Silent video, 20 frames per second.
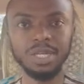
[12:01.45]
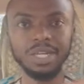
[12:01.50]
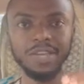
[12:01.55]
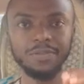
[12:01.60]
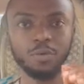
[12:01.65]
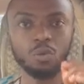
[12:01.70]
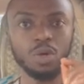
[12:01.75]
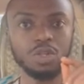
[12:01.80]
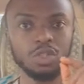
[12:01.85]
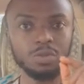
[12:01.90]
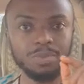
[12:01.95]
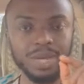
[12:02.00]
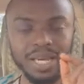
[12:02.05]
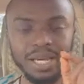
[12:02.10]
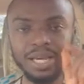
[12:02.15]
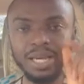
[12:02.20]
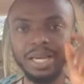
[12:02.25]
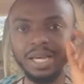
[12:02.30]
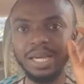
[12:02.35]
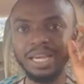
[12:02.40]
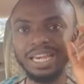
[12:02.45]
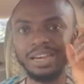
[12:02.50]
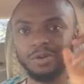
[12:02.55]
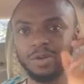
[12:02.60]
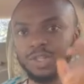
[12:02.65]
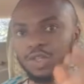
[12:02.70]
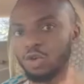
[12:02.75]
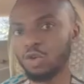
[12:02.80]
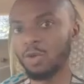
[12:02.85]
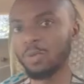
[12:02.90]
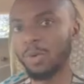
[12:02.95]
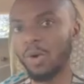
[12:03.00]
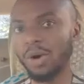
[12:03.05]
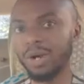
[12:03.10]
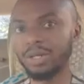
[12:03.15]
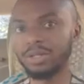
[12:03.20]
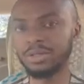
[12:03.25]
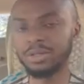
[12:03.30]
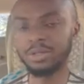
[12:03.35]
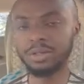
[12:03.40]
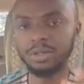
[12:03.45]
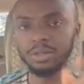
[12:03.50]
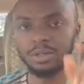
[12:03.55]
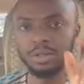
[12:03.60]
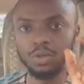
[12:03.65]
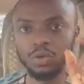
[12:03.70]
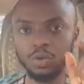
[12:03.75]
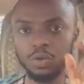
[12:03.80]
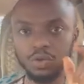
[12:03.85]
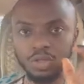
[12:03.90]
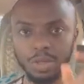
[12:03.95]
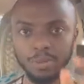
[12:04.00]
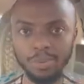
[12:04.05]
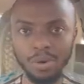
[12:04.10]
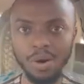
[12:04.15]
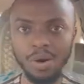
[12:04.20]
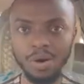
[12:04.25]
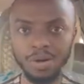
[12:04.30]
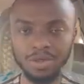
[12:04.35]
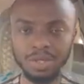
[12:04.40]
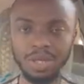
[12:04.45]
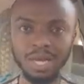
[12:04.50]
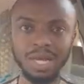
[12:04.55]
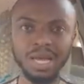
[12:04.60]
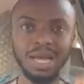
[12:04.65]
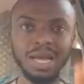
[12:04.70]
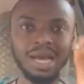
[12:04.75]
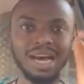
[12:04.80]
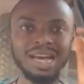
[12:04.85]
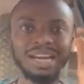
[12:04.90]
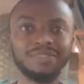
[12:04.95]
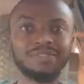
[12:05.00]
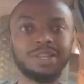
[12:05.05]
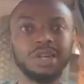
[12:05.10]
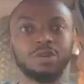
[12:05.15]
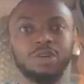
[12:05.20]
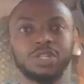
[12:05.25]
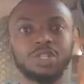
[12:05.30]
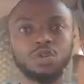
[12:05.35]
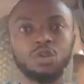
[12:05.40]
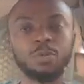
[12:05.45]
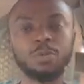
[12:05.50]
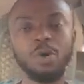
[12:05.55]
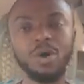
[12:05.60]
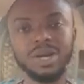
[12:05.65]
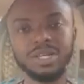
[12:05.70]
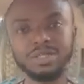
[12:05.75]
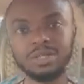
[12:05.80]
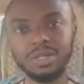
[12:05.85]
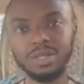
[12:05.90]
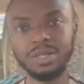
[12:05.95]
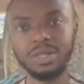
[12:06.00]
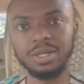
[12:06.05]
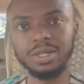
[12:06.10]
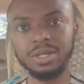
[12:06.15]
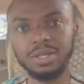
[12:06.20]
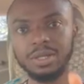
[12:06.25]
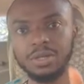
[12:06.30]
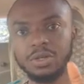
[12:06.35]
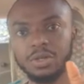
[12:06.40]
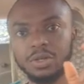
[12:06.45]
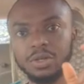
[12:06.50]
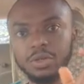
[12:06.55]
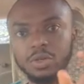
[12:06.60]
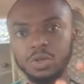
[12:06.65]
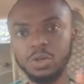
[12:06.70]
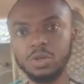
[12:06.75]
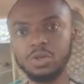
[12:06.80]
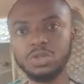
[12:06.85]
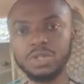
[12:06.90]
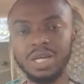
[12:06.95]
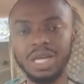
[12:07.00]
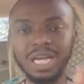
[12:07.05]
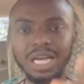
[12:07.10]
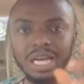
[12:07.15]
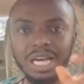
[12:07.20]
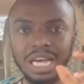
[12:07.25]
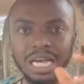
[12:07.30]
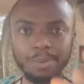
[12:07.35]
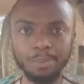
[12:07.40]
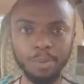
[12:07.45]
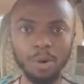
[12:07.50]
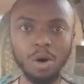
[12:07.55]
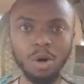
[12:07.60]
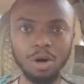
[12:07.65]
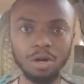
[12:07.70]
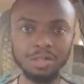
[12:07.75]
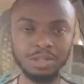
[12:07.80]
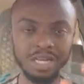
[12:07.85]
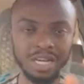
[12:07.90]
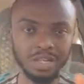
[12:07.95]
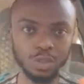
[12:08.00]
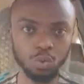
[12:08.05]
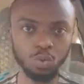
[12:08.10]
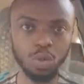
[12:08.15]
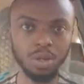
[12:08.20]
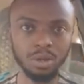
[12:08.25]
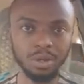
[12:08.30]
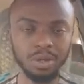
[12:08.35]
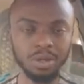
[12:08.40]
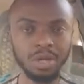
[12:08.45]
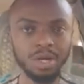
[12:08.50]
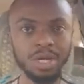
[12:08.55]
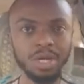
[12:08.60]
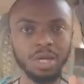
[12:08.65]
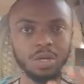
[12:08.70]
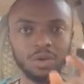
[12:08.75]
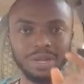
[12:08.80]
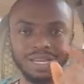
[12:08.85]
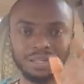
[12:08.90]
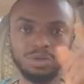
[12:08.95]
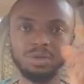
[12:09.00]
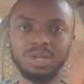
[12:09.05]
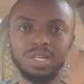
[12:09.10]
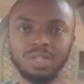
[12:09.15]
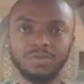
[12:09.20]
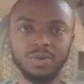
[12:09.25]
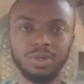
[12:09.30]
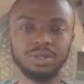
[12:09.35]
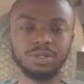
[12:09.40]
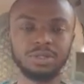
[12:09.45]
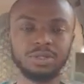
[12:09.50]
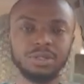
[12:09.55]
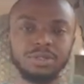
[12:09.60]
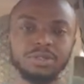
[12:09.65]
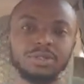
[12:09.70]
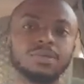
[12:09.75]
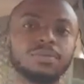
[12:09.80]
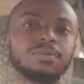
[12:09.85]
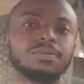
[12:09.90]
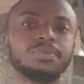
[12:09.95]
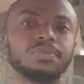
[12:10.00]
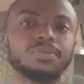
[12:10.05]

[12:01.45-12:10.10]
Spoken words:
If you want to make a critical point, use a pause, and after the critical point, use a pause as well. You can do this, for instance.